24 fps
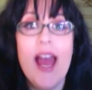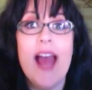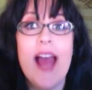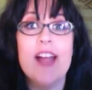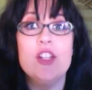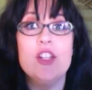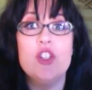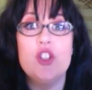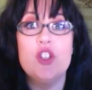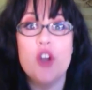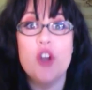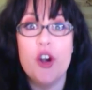
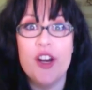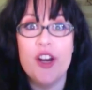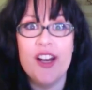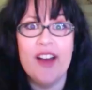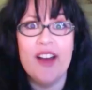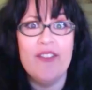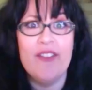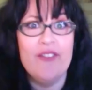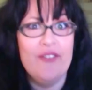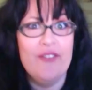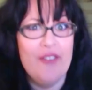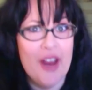and started
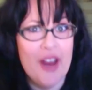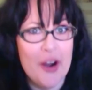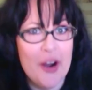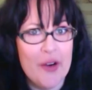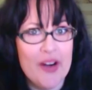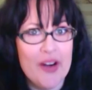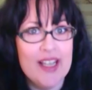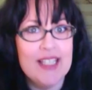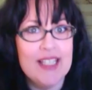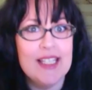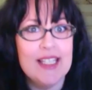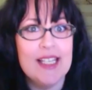a
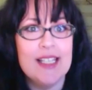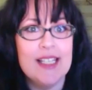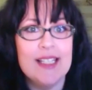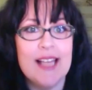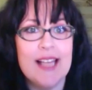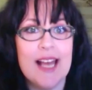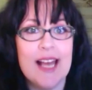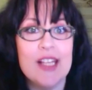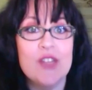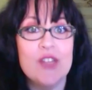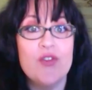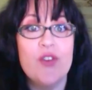very
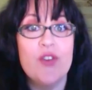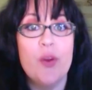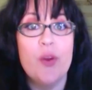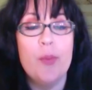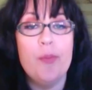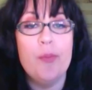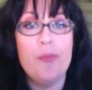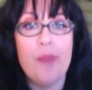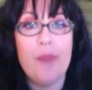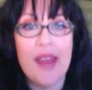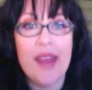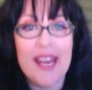successful
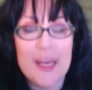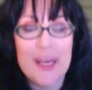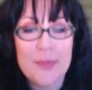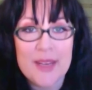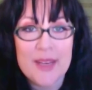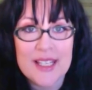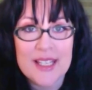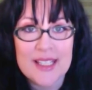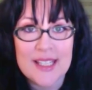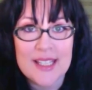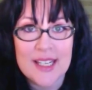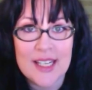
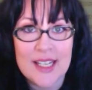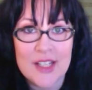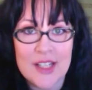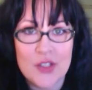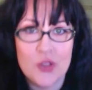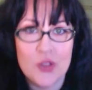babysitting